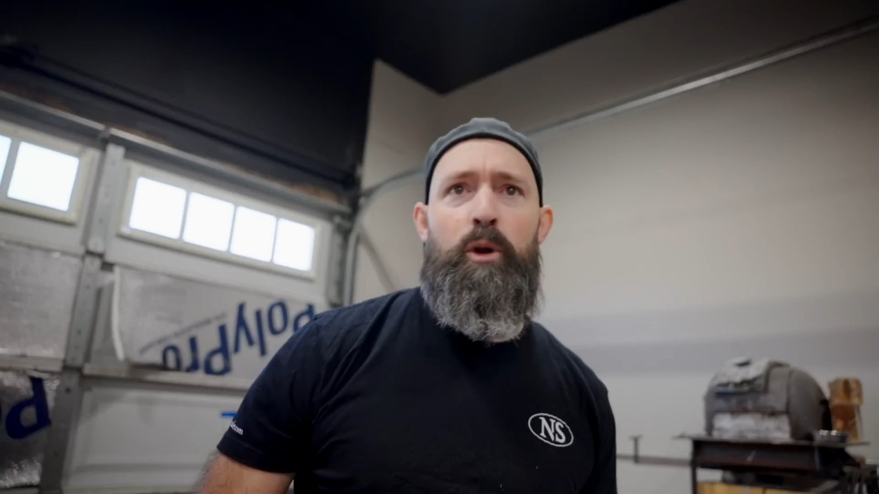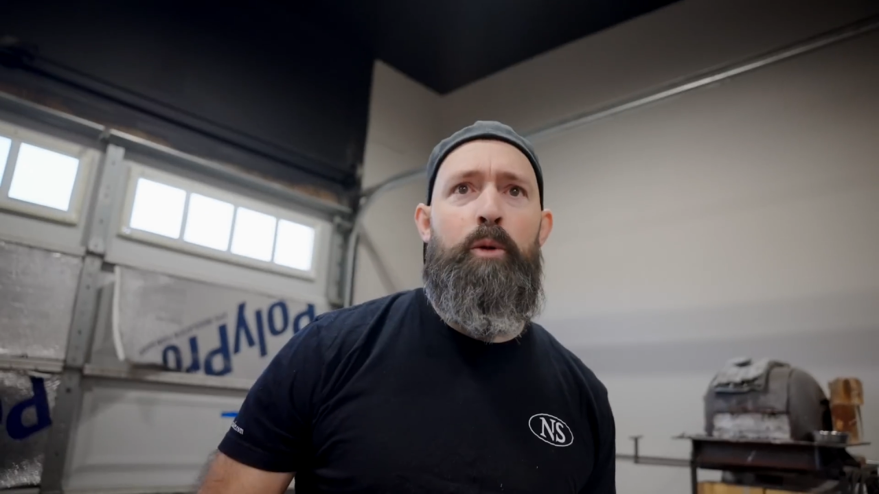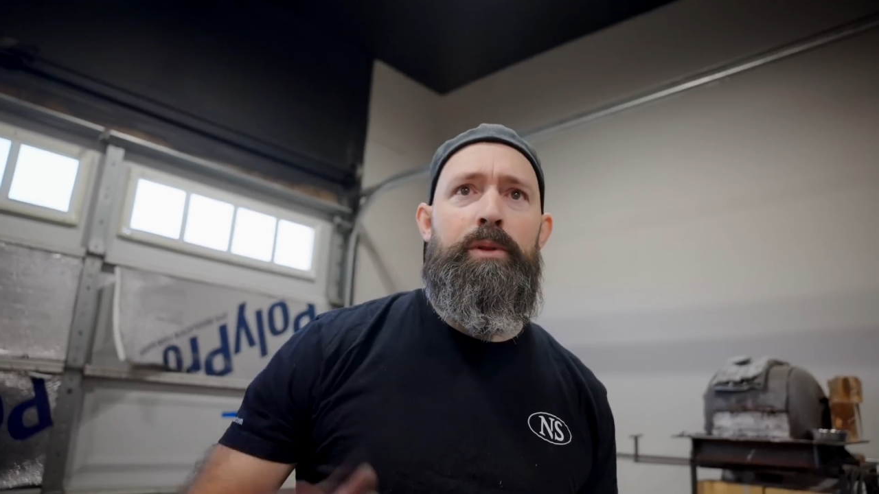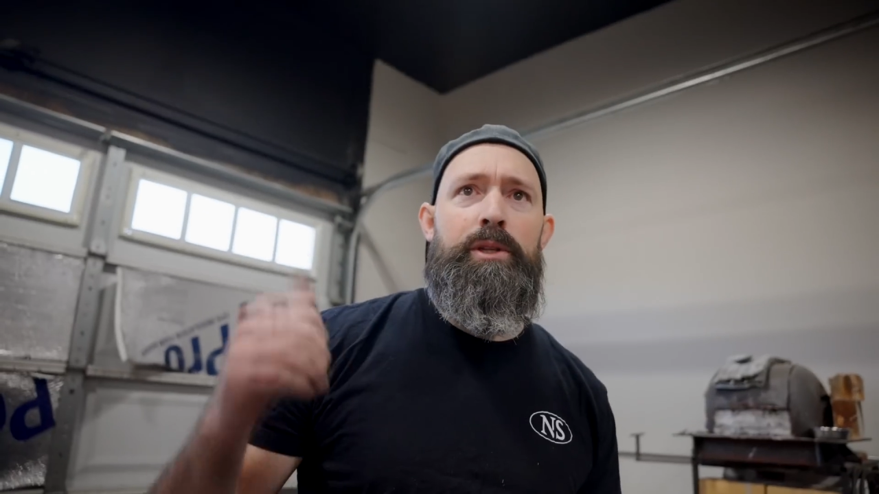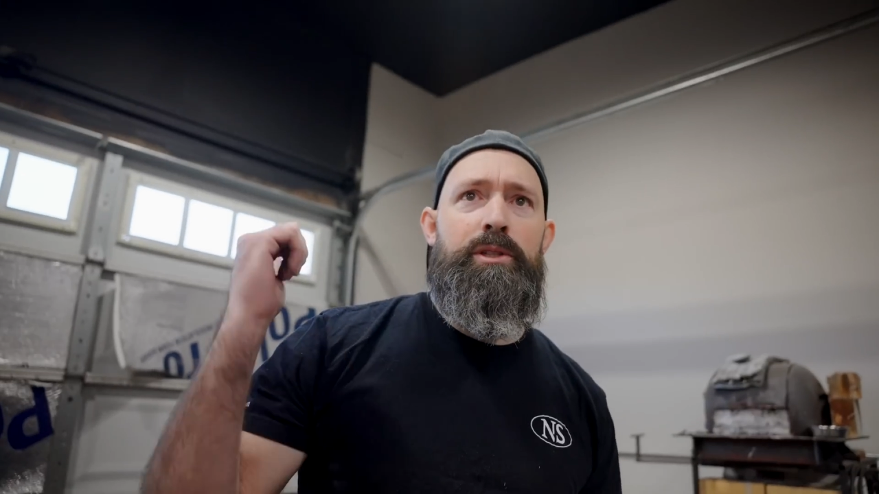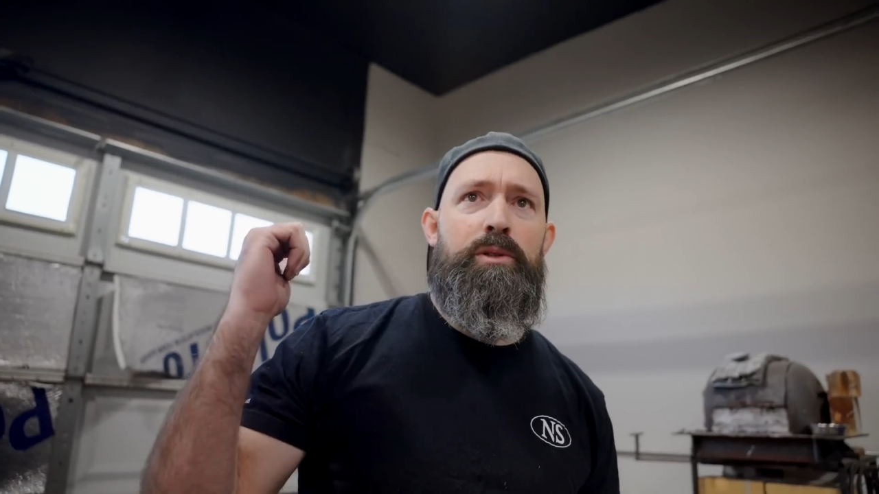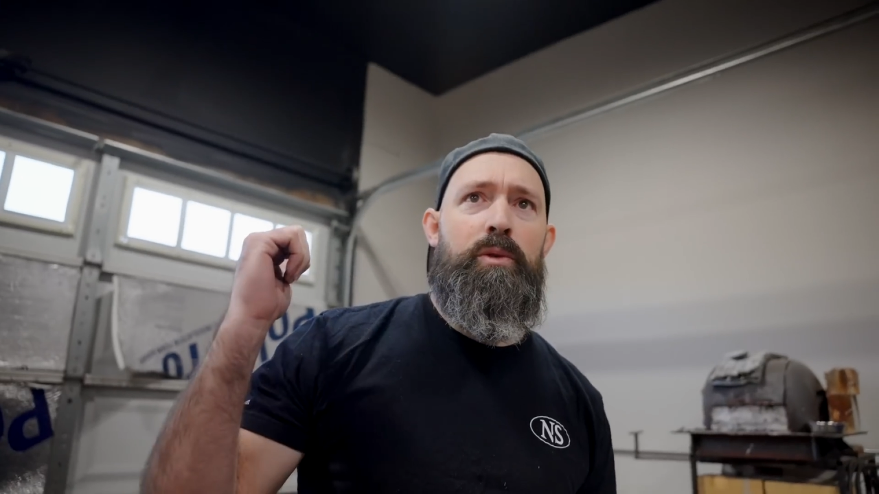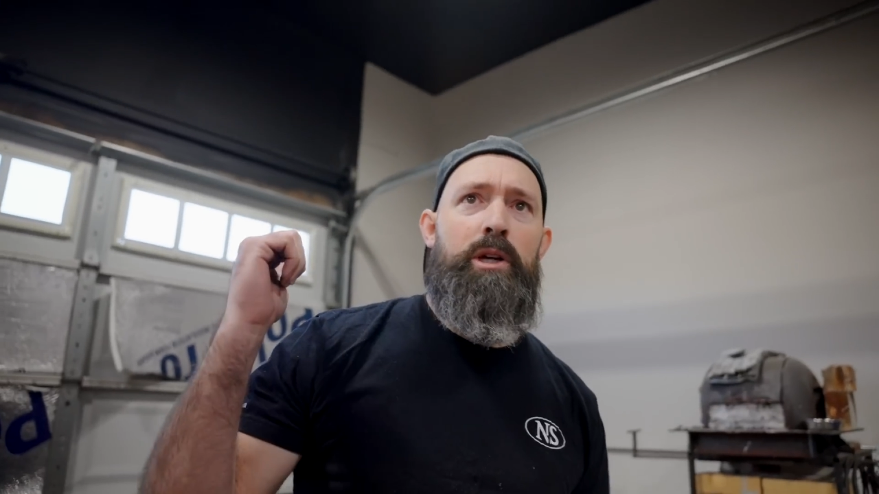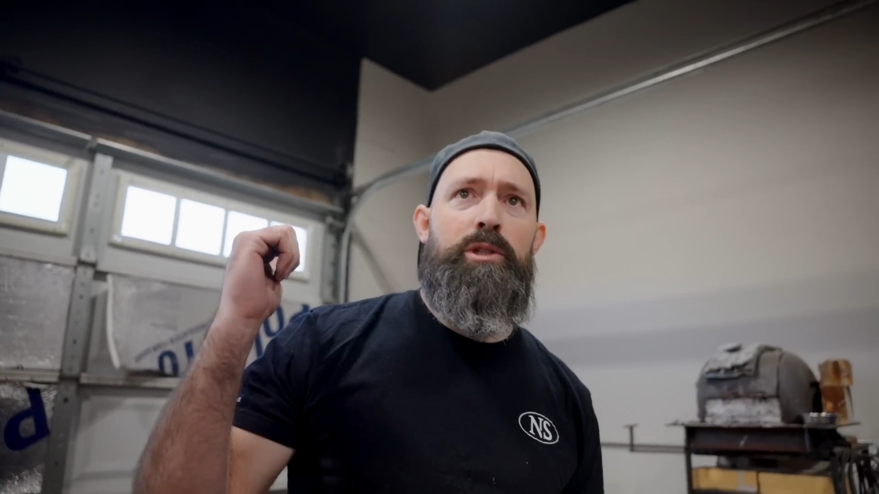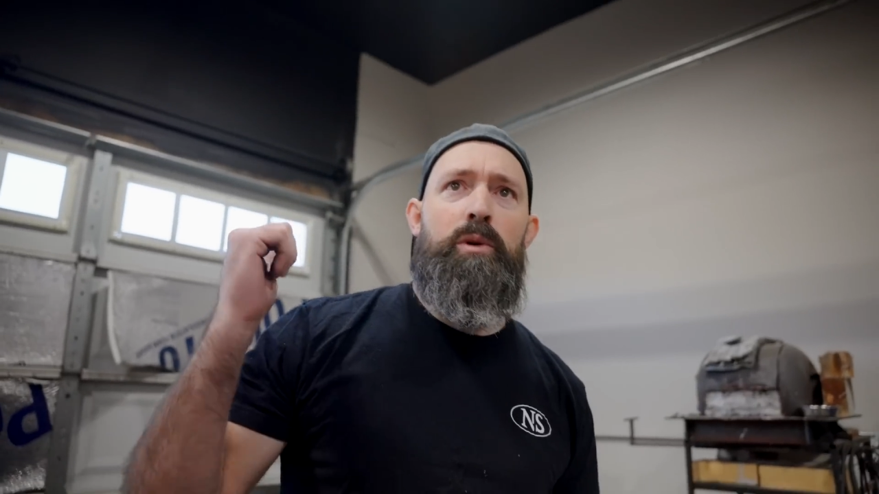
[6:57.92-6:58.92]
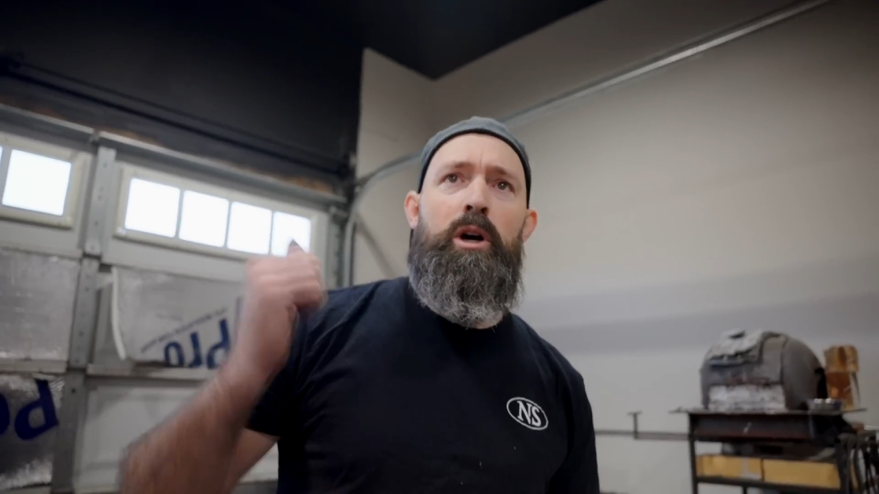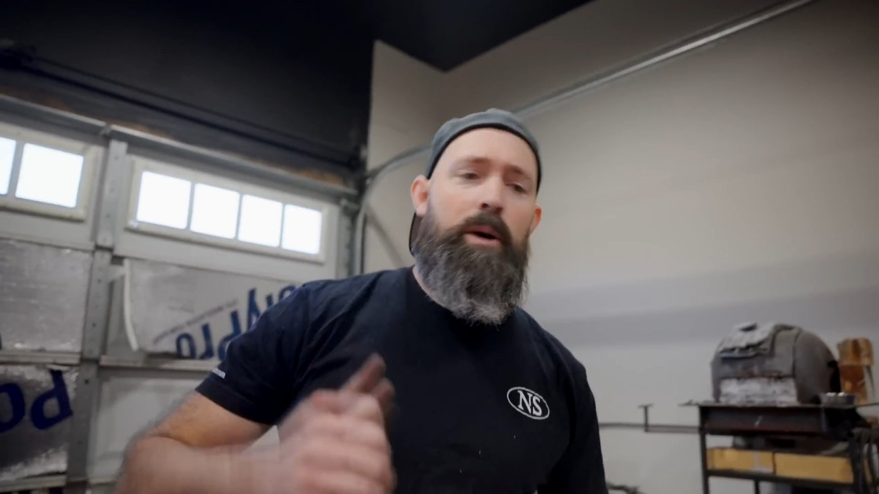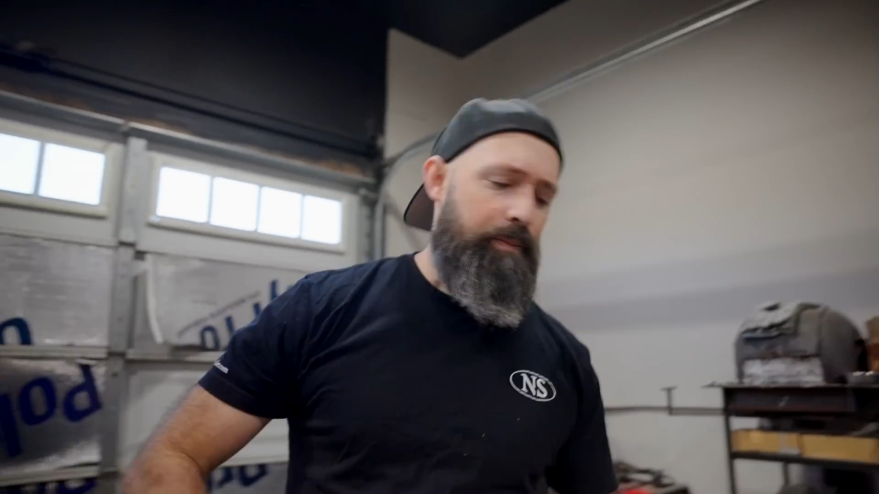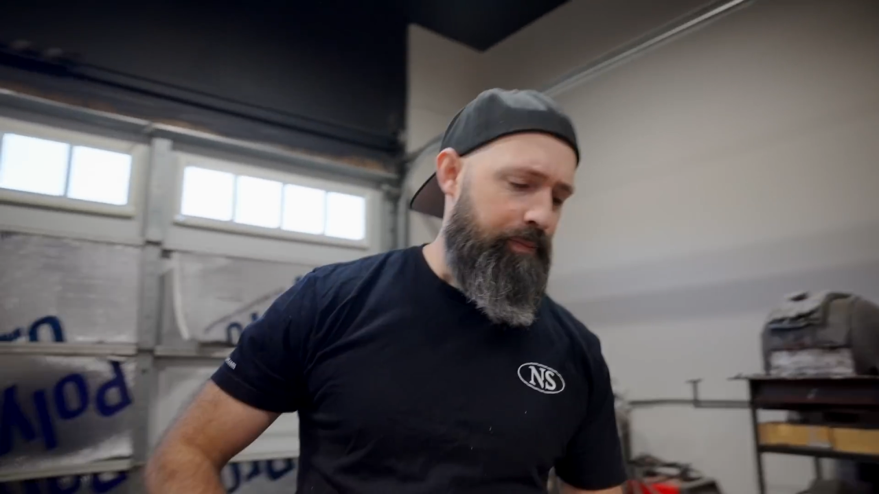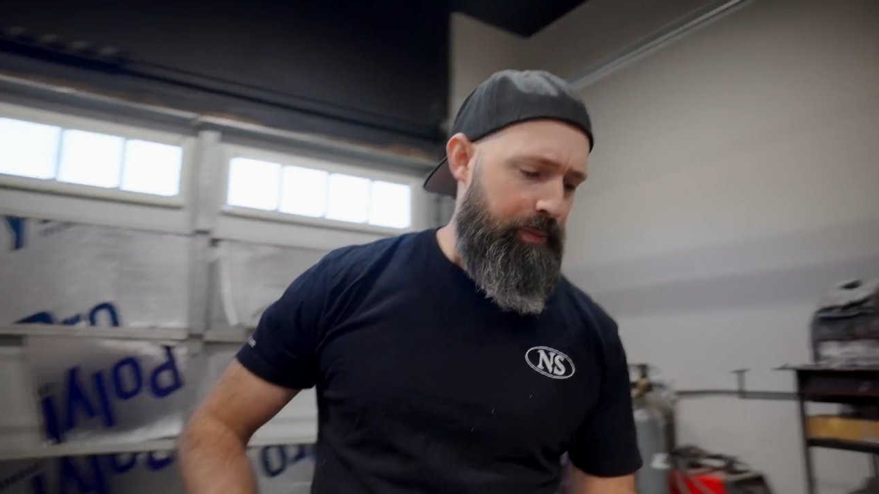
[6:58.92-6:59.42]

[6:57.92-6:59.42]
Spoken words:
open this garage door up.